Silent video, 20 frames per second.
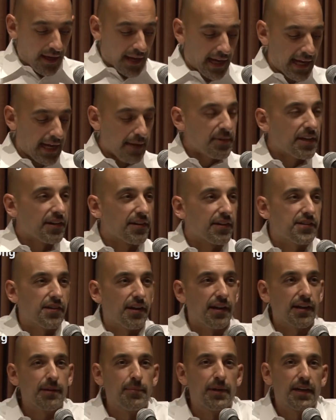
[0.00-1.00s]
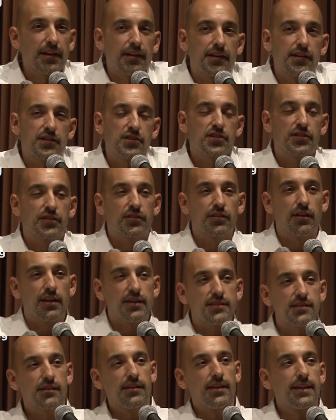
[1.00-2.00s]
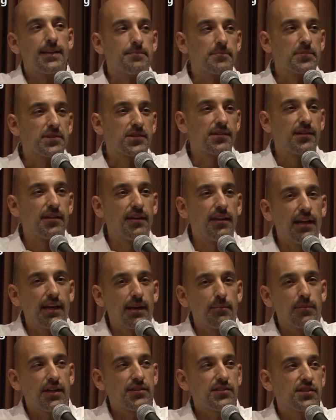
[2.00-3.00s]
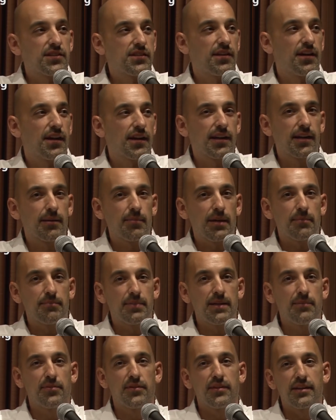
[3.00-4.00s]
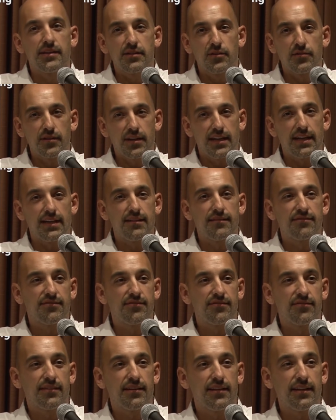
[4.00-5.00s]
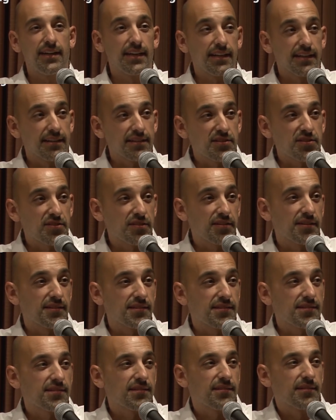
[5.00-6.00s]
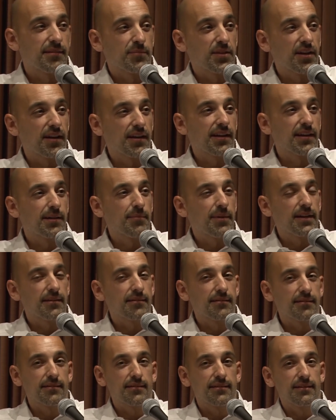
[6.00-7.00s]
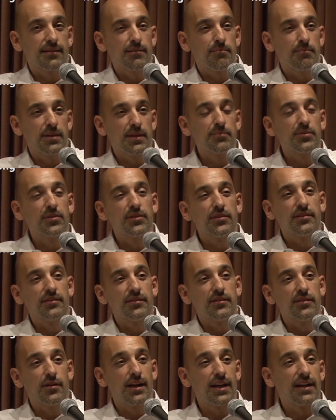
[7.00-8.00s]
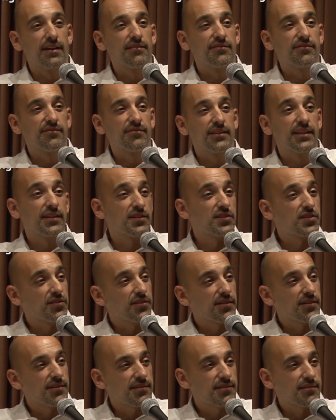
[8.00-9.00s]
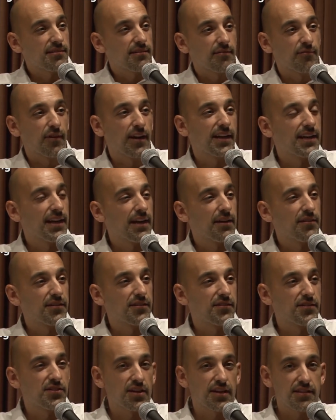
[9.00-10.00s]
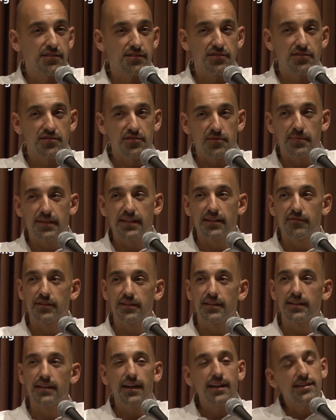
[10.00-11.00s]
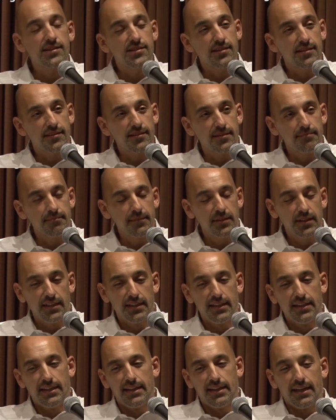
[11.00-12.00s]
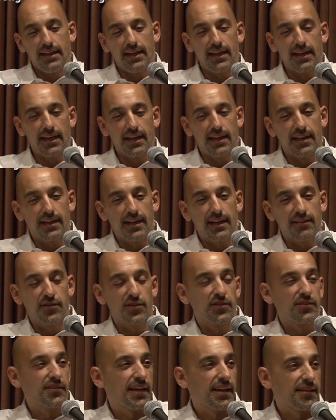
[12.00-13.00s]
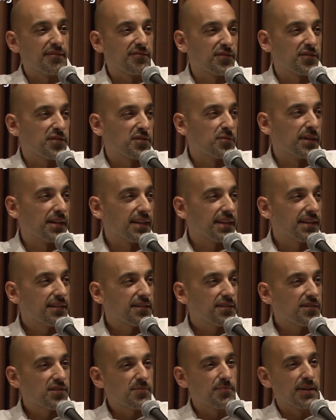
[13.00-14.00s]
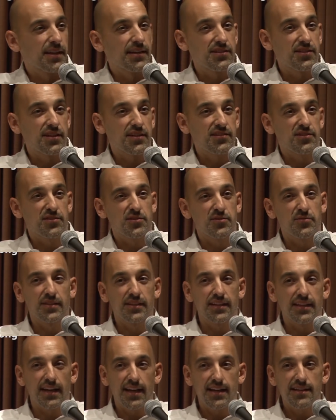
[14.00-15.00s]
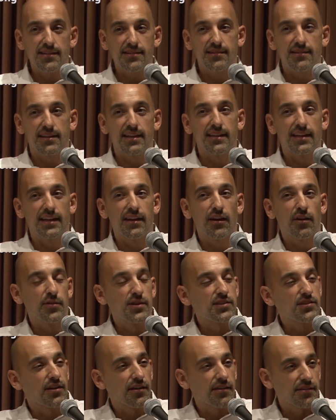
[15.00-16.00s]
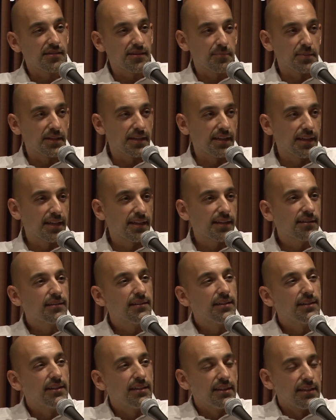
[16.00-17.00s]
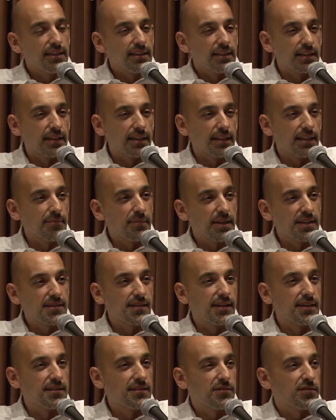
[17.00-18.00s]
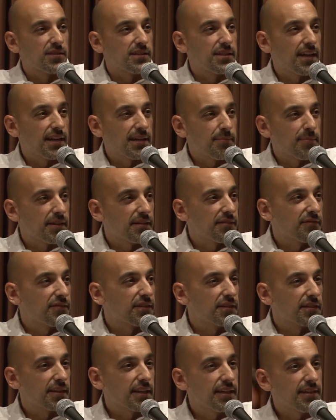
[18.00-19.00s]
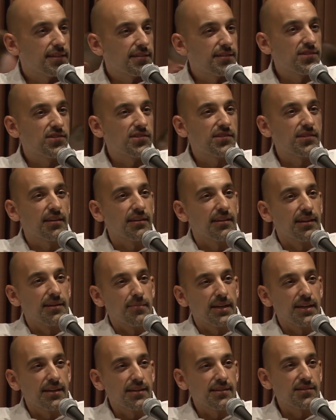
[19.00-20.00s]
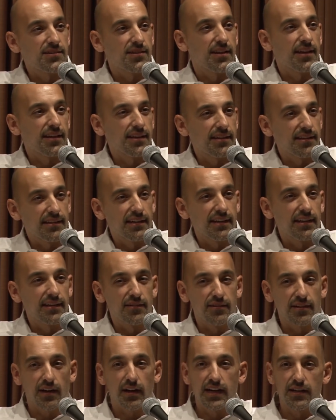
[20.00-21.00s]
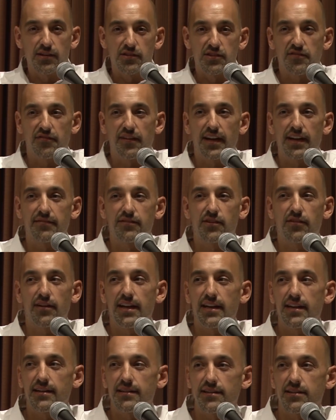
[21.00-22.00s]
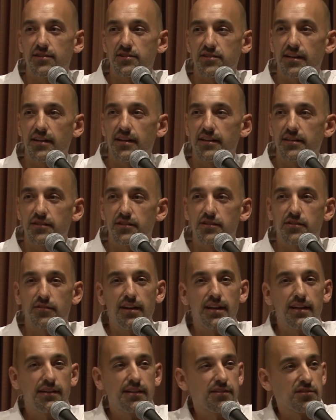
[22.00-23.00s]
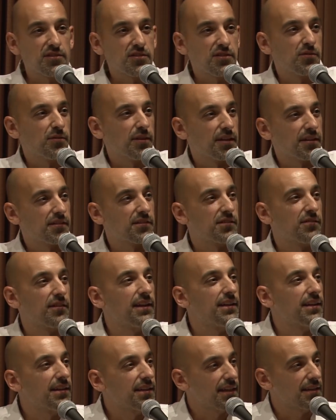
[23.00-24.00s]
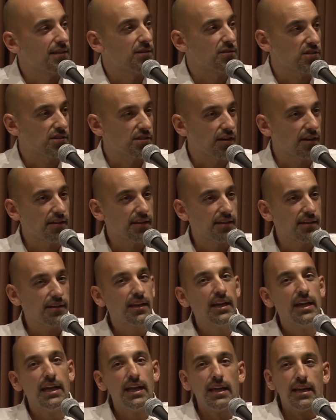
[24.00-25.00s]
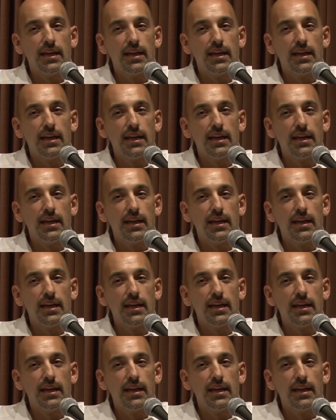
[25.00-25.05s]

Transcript: I am here to talk about uninsured loss claims, and I'm not just talking about people that don't have any insurance. I'm talking about people who have insurance. Right now, their adjusters are being really nice to them, and I've heard that for 20 years. My adjuster's really nice, and they always are at the beginning. They may send you a teddy bear for your kids. They may say, you know, here's $5,000, here's $100,000, here's $200,000 to get you started.